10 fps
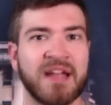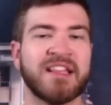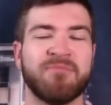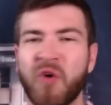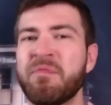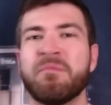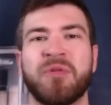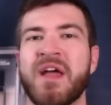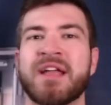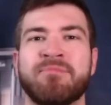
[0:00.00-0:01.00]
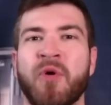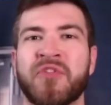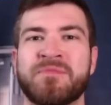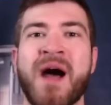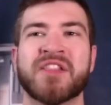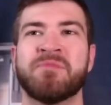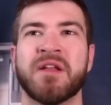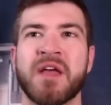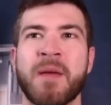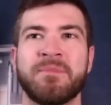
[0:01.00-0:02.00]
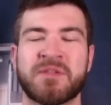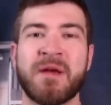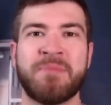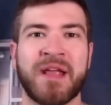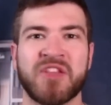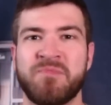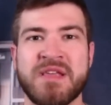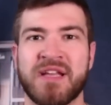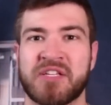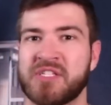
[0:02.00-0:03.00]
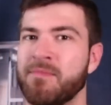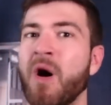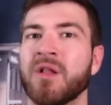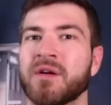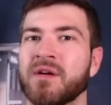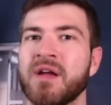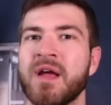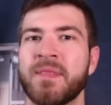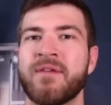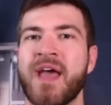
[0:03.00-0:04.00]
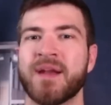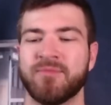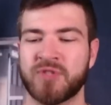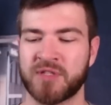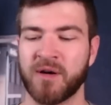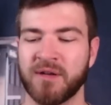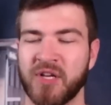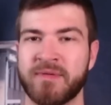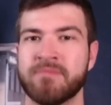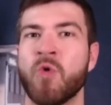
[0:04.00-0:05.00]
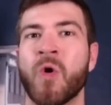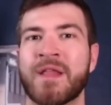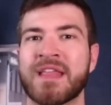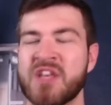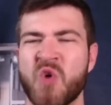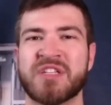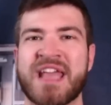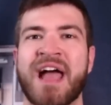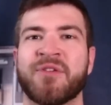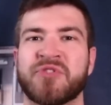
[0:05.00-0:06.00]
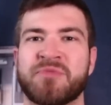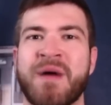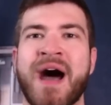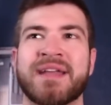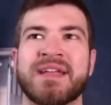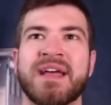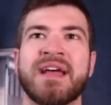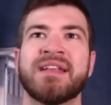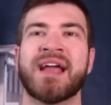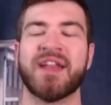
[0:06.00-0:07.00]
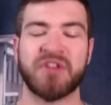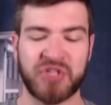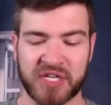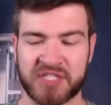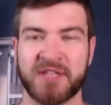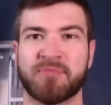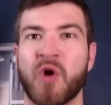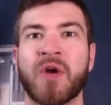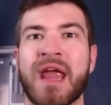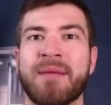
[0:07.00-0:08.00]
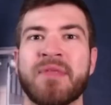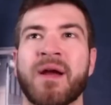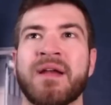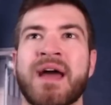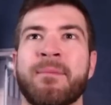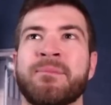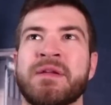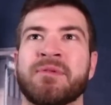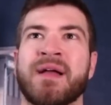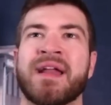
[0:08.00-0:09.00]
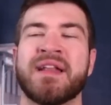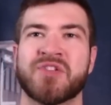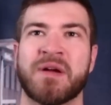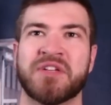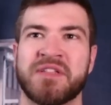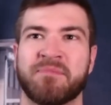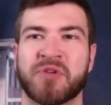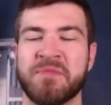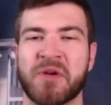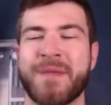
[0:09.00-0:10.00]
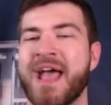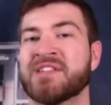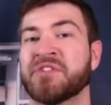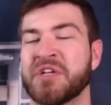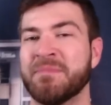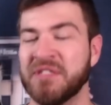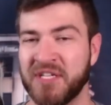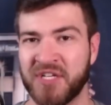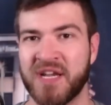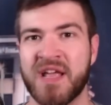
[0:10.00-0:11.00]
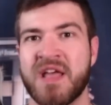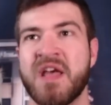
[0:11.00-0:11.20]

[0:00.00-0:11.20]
They've both been playing both spots, but despite Pickens being smaller, they've had him start a little bit more at the nose tackle spot to kind of adjust to the pro game there and not be relied on so much in the premier pass rushing position